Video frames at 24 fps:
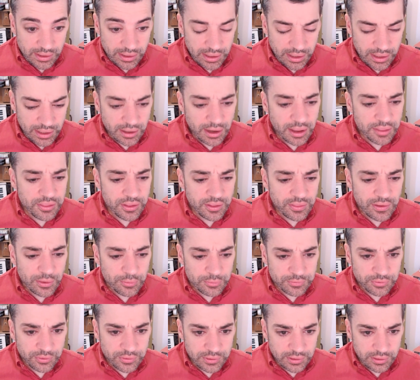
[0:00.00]
And I think that
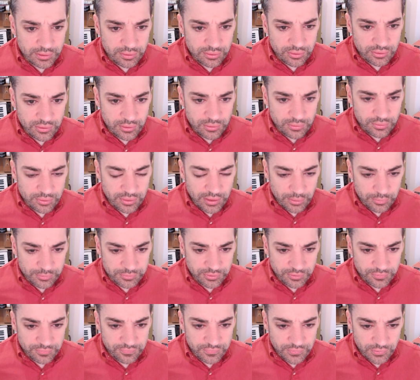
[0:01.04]
was the, the that was
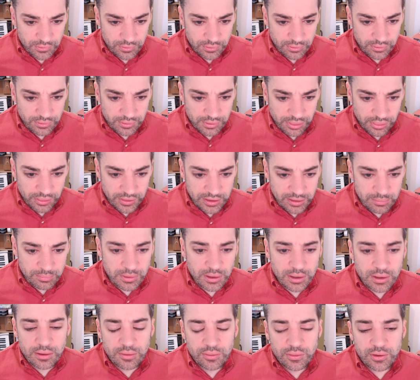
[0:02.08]
the full theme.